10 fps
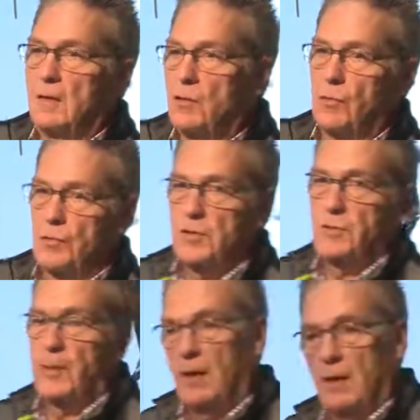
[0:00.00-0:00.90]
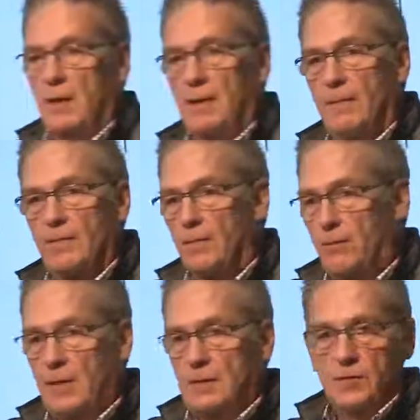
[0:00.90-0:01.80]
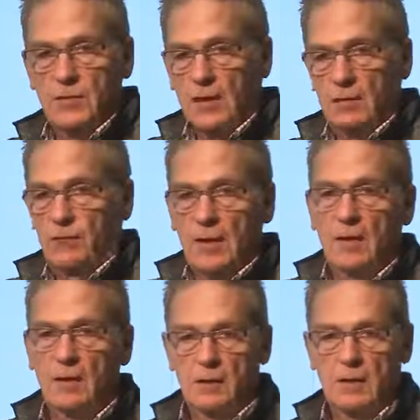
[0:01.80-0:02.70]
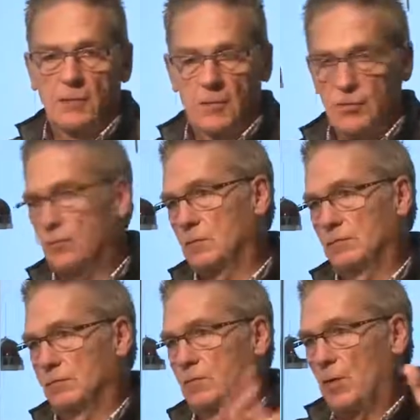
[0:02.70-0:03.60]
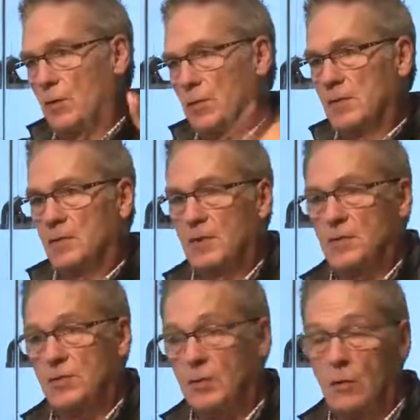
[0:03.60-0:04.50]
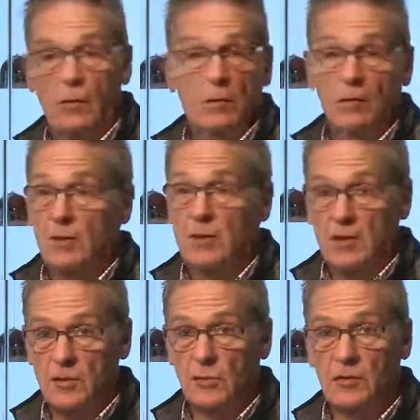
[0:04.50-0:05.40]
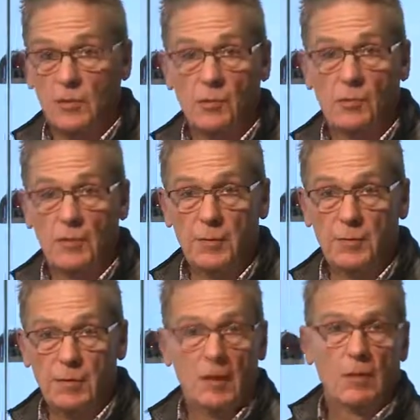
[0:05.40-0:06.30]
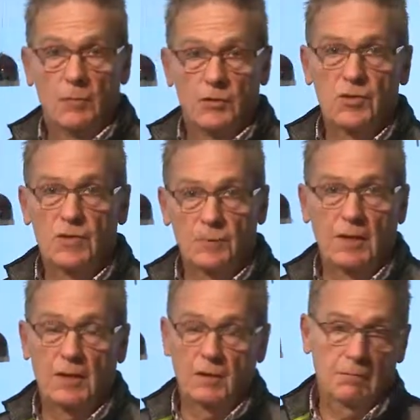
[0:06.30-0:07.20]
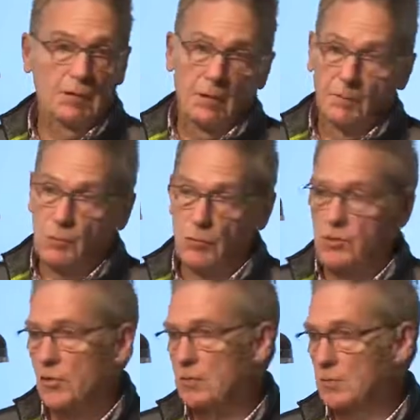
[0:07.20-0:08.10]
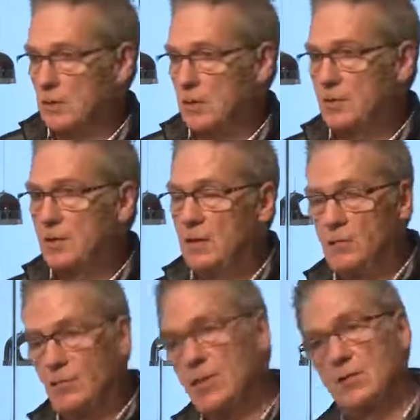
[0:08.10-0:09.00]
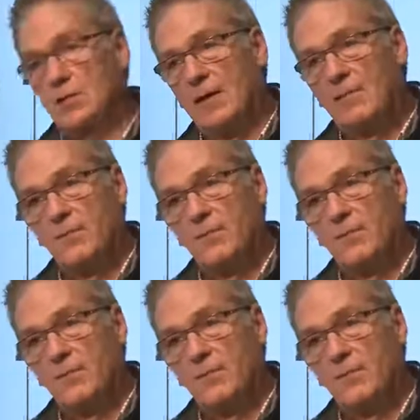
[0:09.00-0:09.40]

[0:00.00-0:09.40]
caused by the fact that the kind of regular commercial grown-up internet is no longer accessible to poor people, which in Spain Portugal, Italy, Greece,